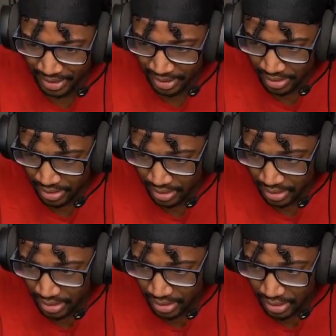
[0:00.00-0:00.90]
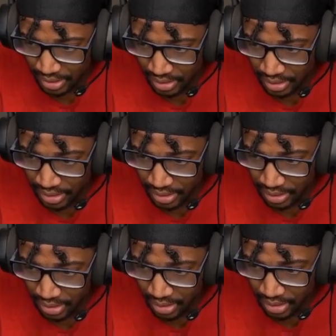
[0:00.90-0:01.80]

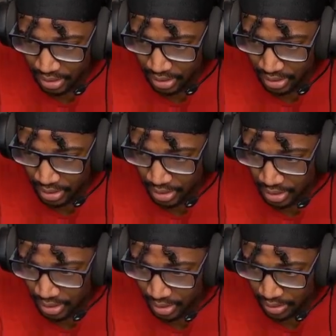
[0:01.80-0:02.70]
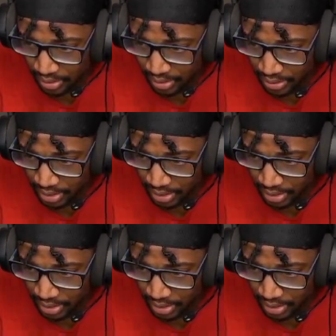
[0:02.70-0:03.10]
[no speech]